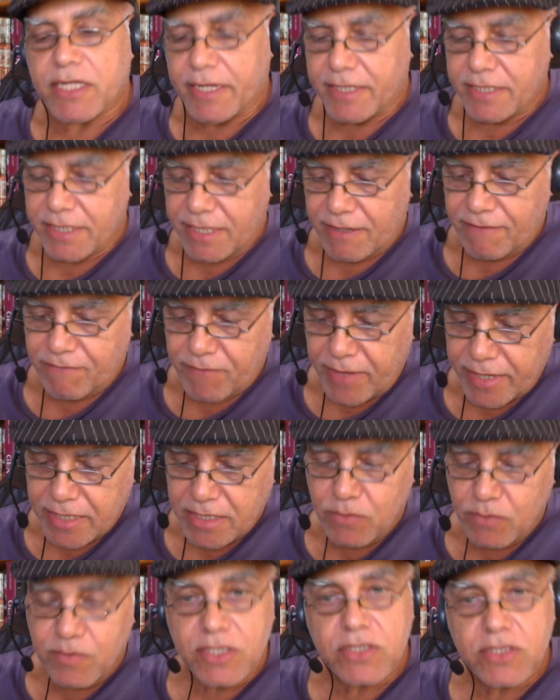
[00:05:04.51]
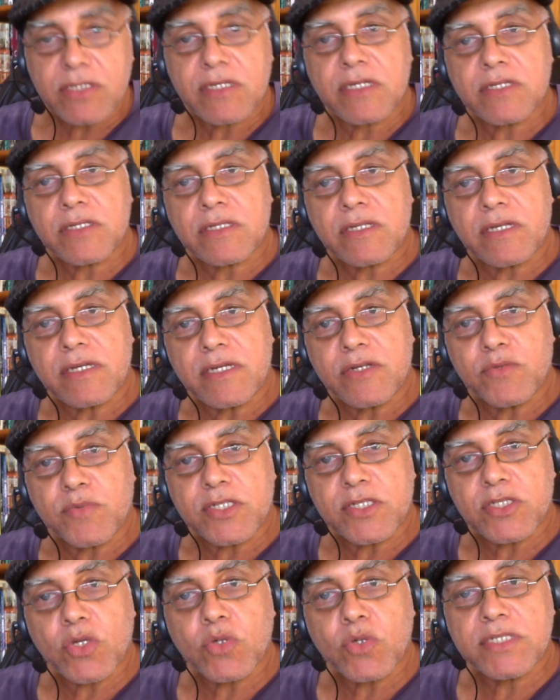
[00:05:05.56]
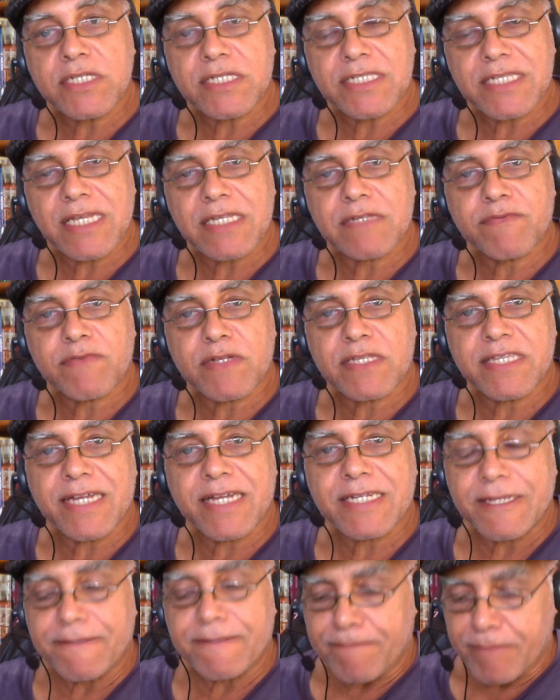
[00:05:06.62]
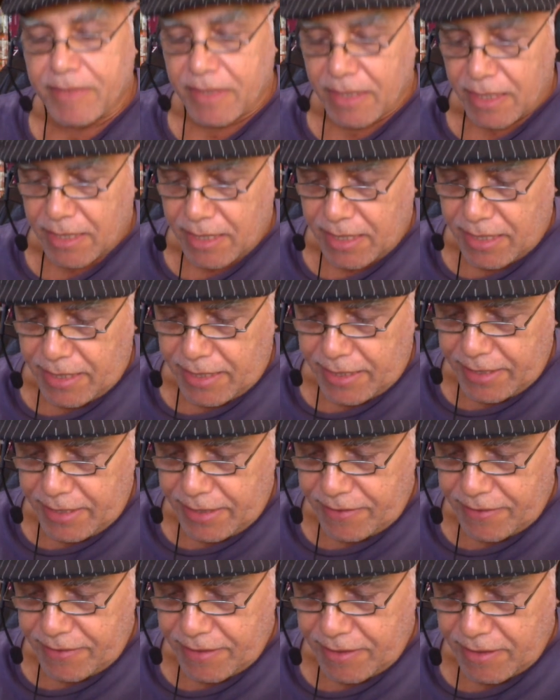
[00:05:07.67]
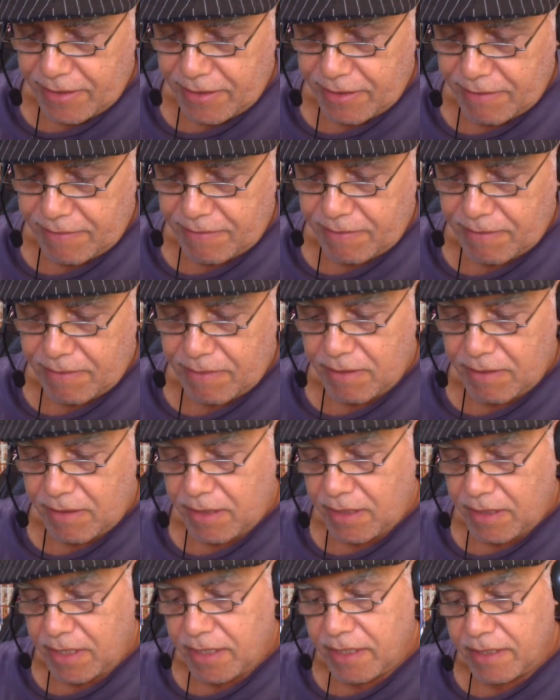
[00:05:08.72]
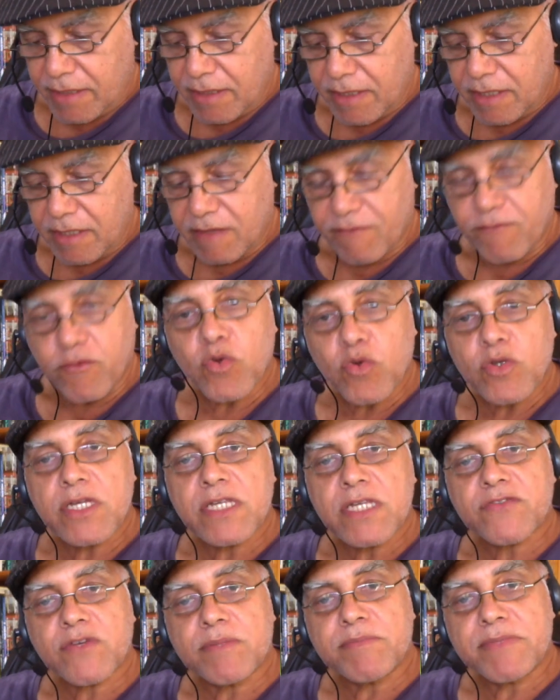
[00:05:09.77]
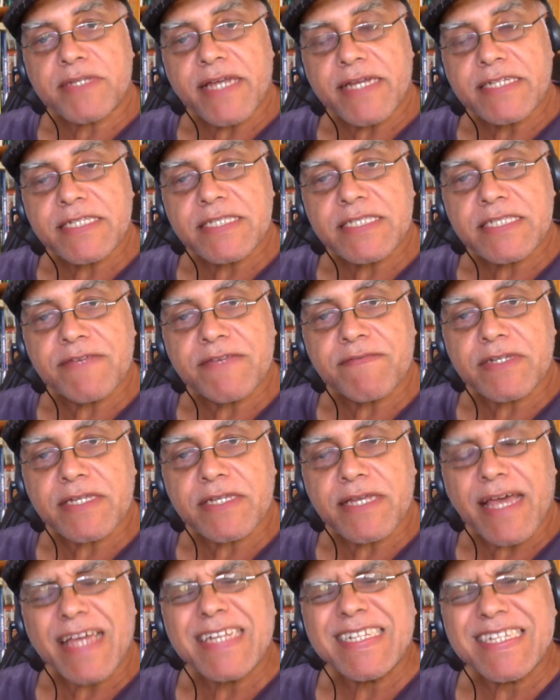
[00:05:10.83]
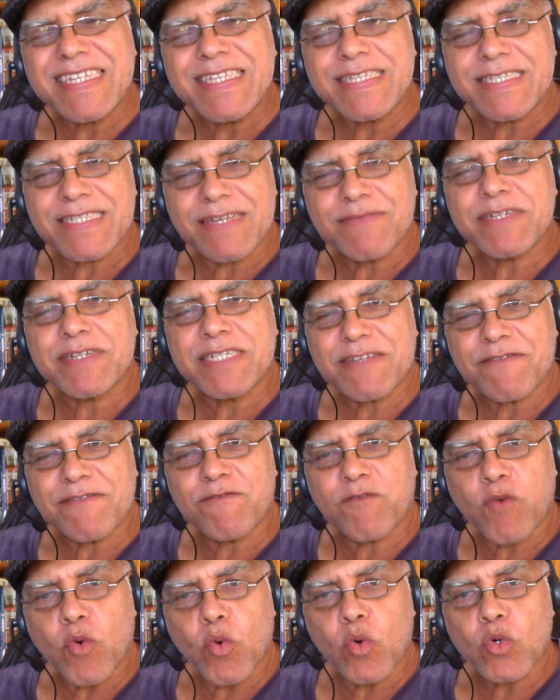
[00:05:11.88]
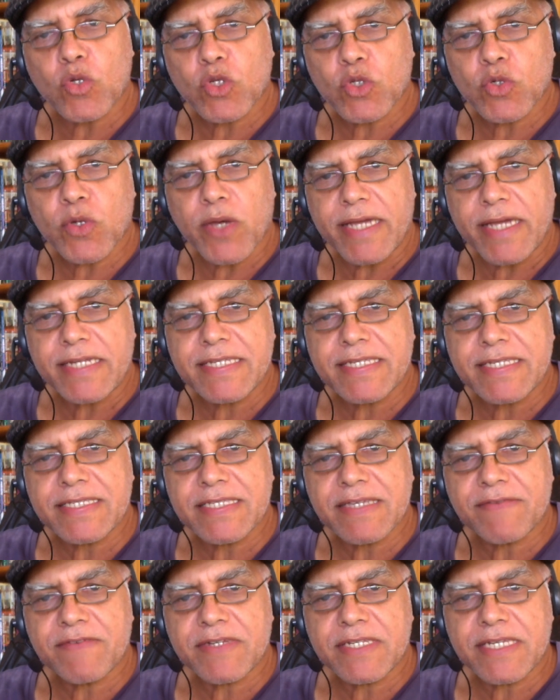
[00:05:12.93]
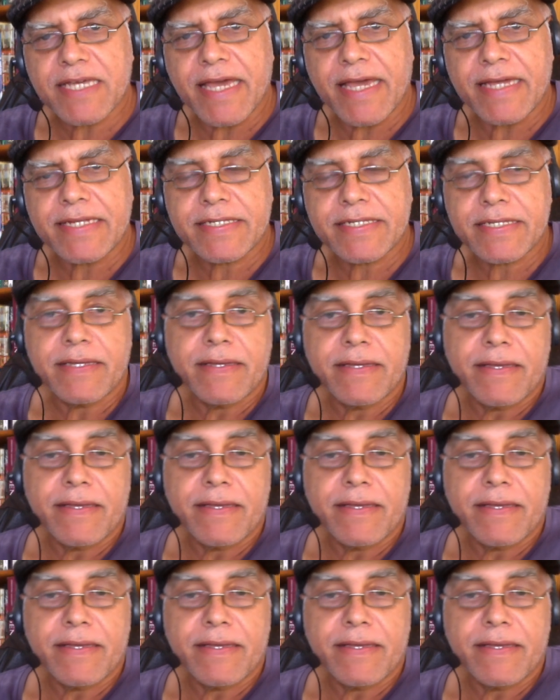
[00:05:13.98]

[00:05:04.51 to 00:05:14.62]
And in fact, he was it was so successful that in the 4 years from 1874 to 1878,